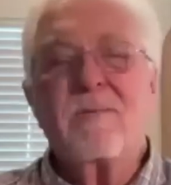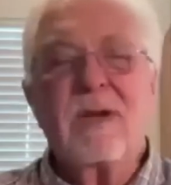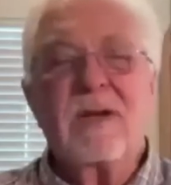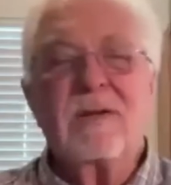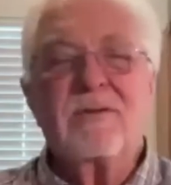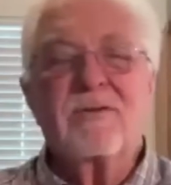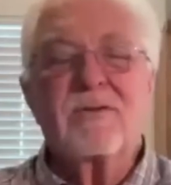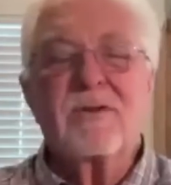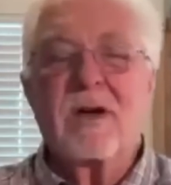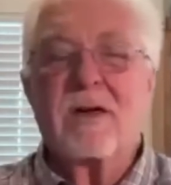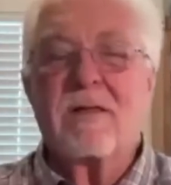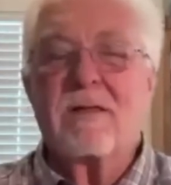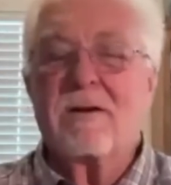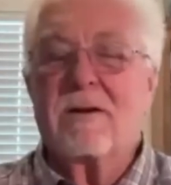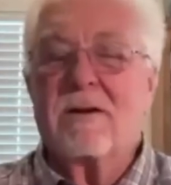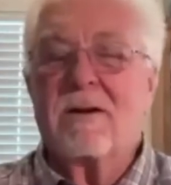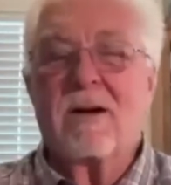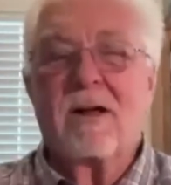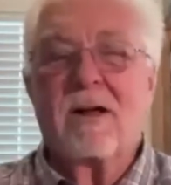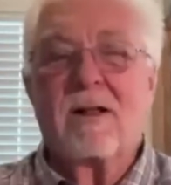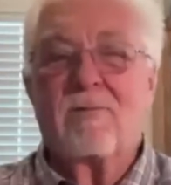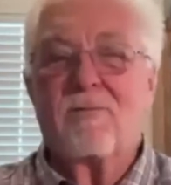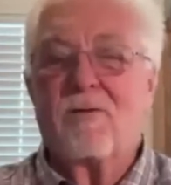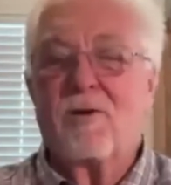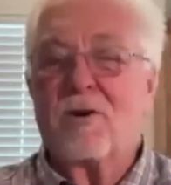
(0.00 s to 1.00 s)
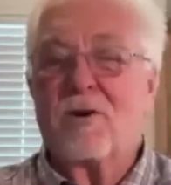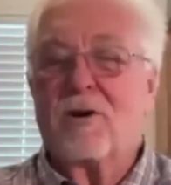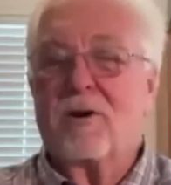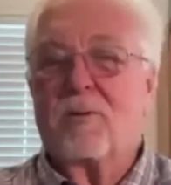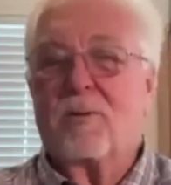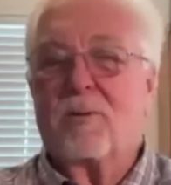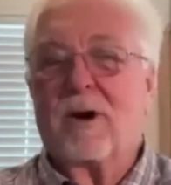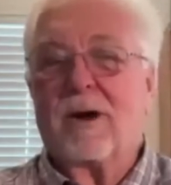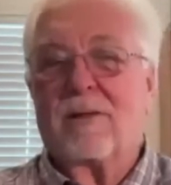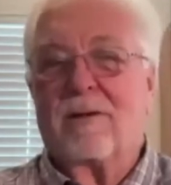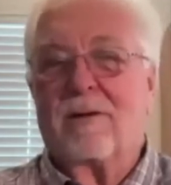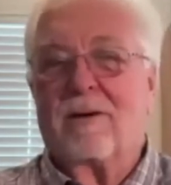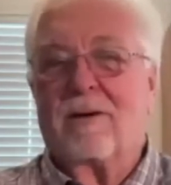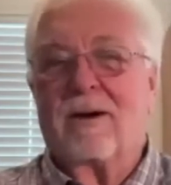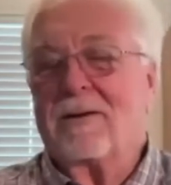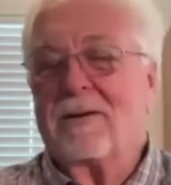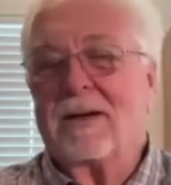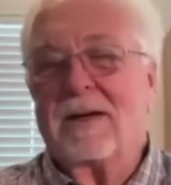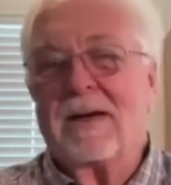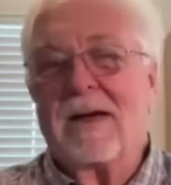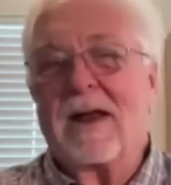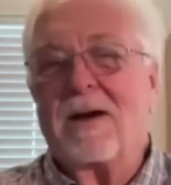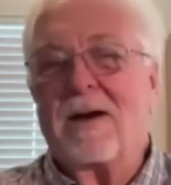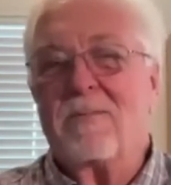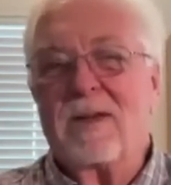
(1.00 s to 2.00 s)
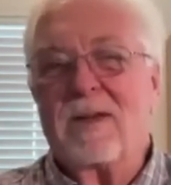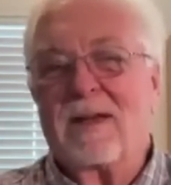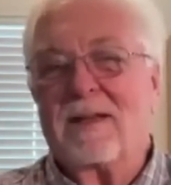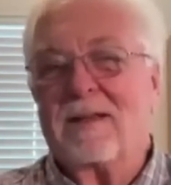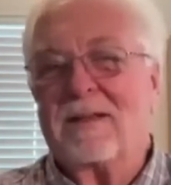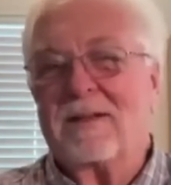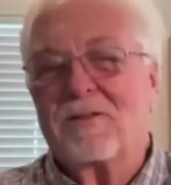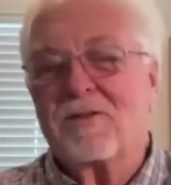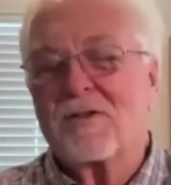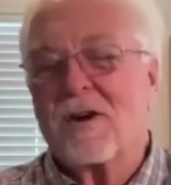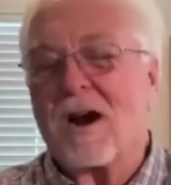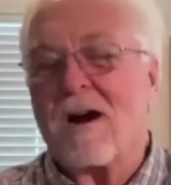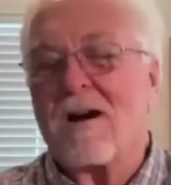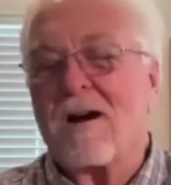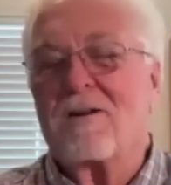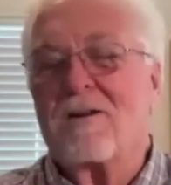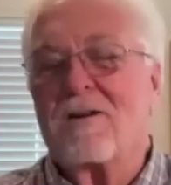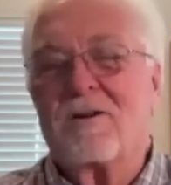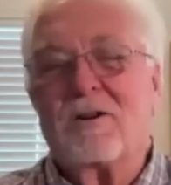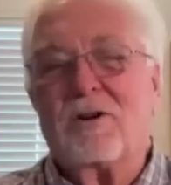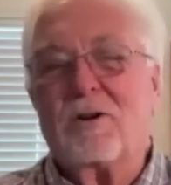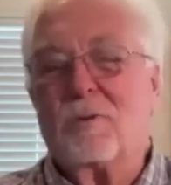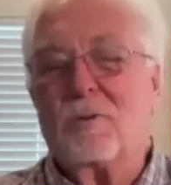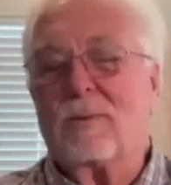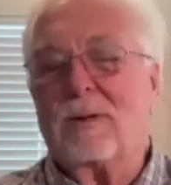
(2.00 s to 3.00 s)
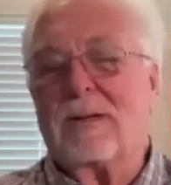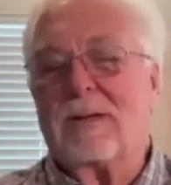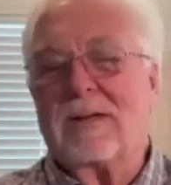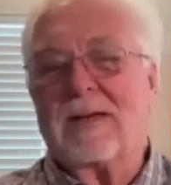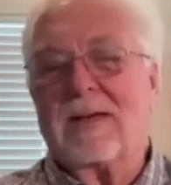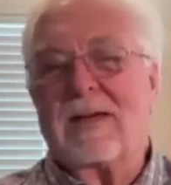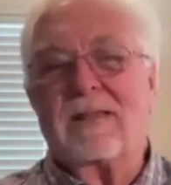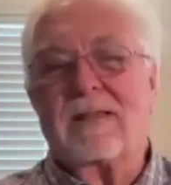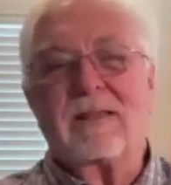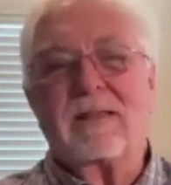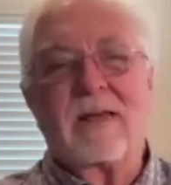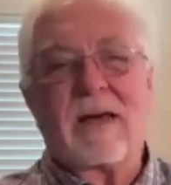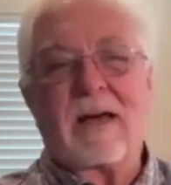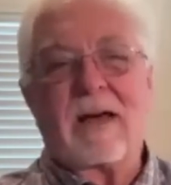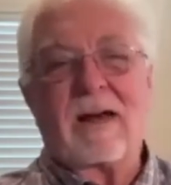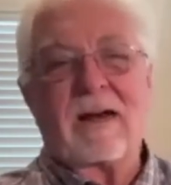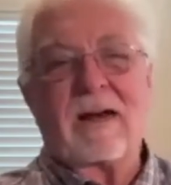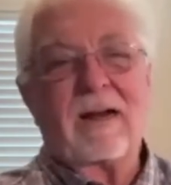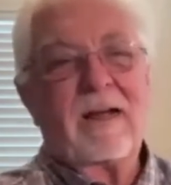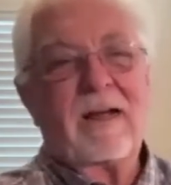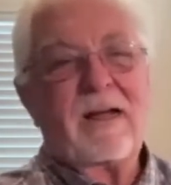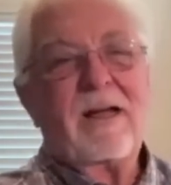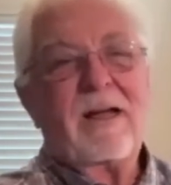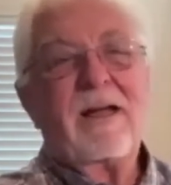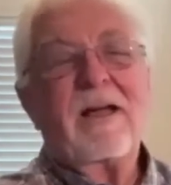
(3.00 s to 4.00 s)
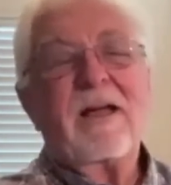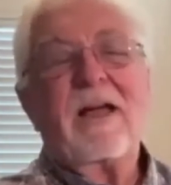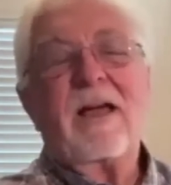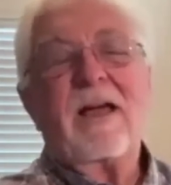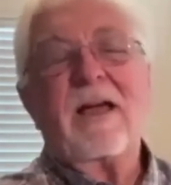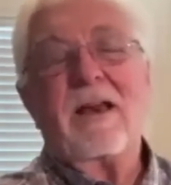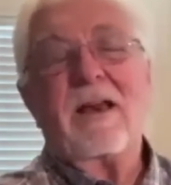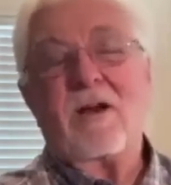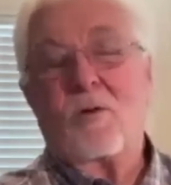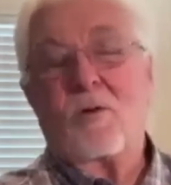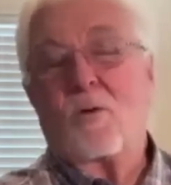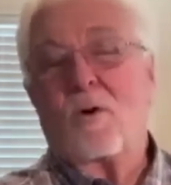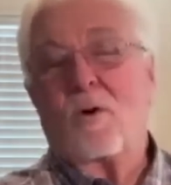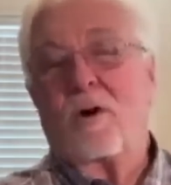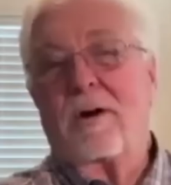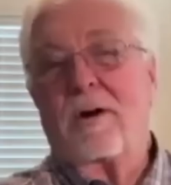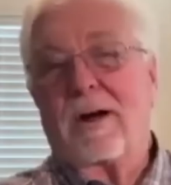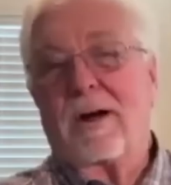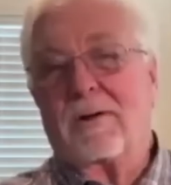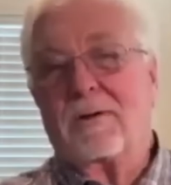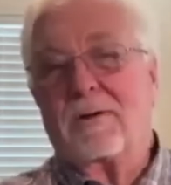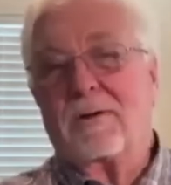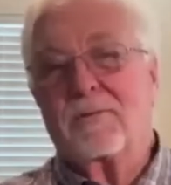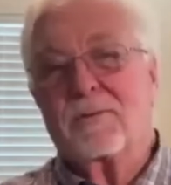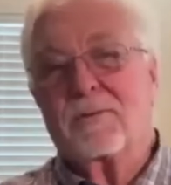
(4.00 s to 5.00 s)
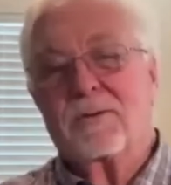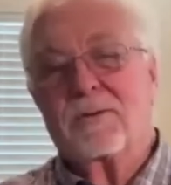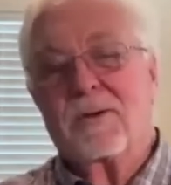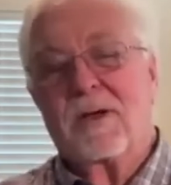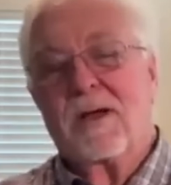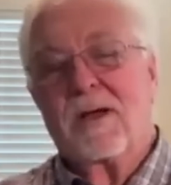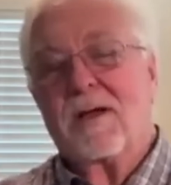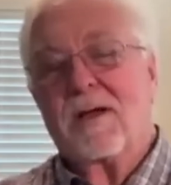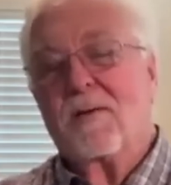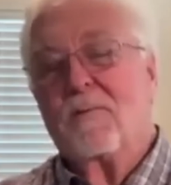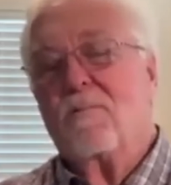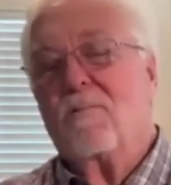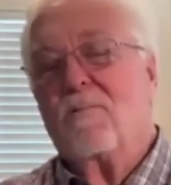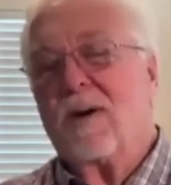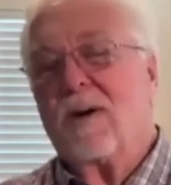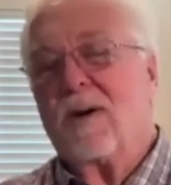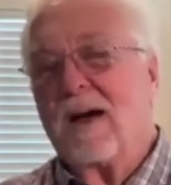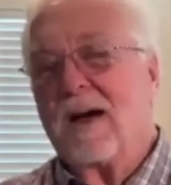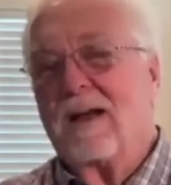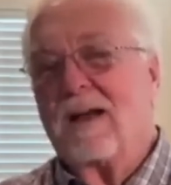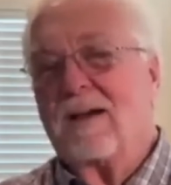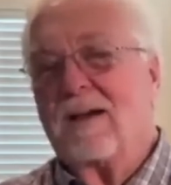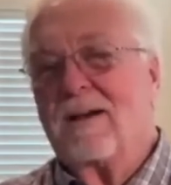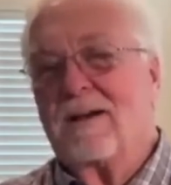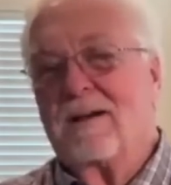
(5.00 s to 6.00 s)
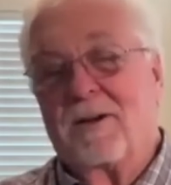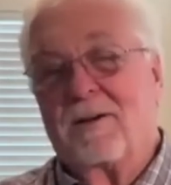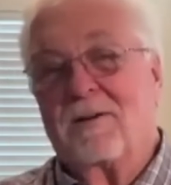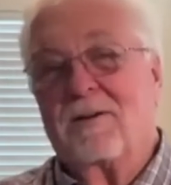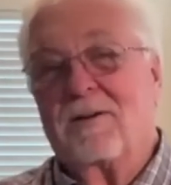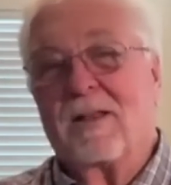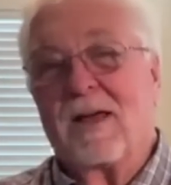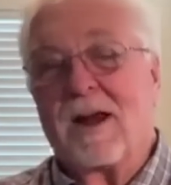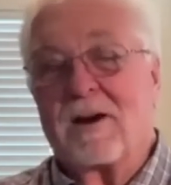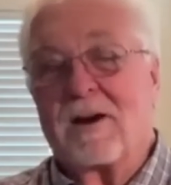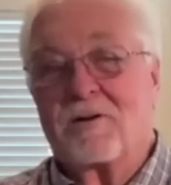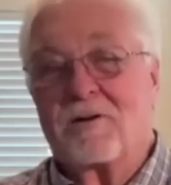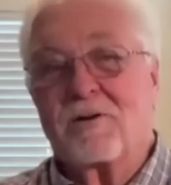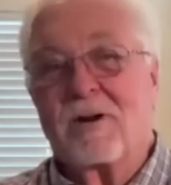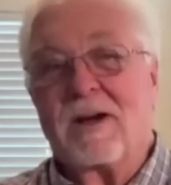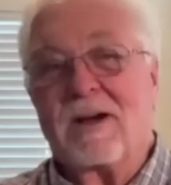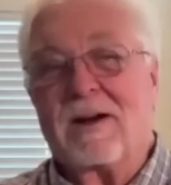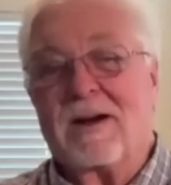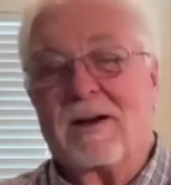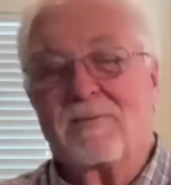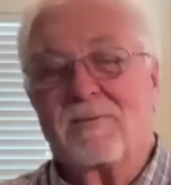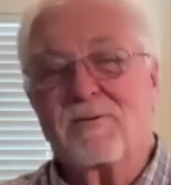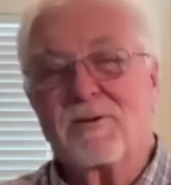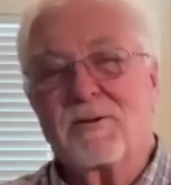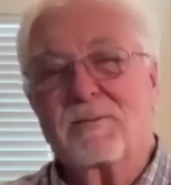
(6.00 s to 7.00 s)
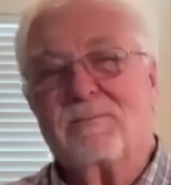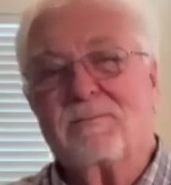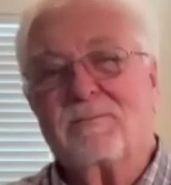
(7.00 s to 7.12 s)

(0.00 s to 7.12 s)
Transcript: beat Southern California weather. It's hard to duplicate that anywhere else. But there are a lot of trade-offs.